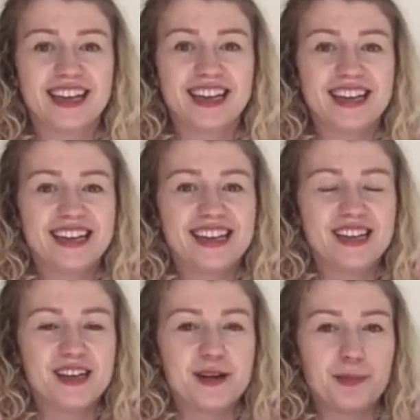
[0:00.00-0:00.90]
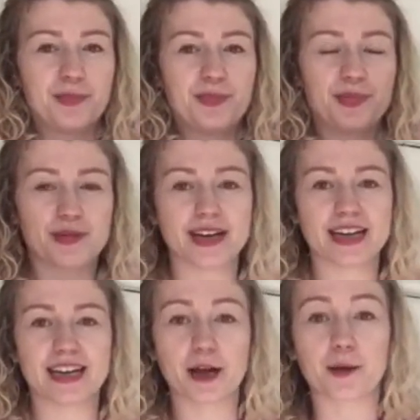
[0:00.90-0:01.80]

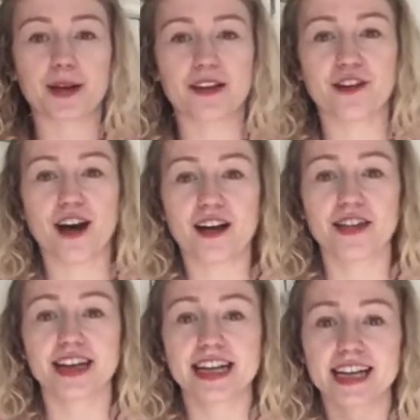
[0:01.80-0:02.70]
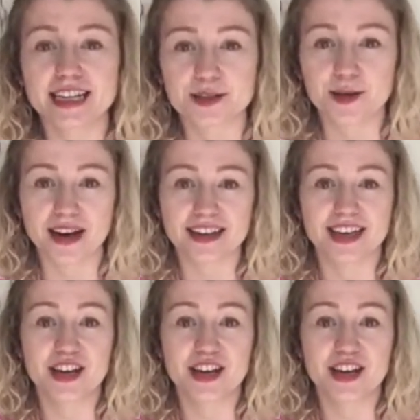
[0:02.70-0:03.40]
Brilliant. And can we give our other knee a little hug?